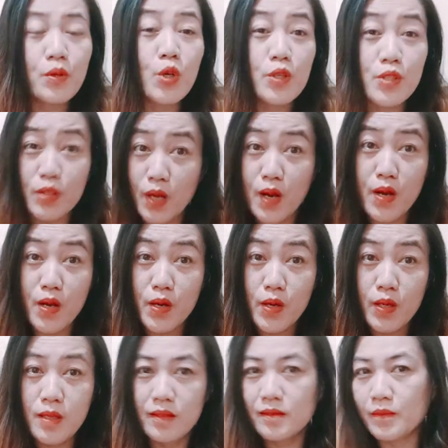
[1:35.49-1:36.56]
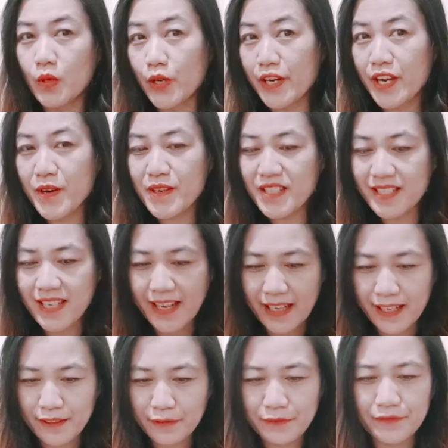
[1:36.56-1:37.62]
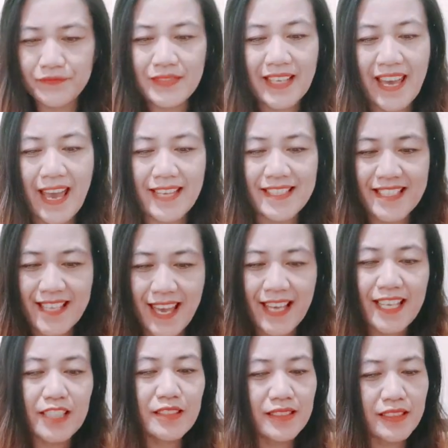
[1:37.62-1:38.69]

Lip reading: So, pour yourself and take a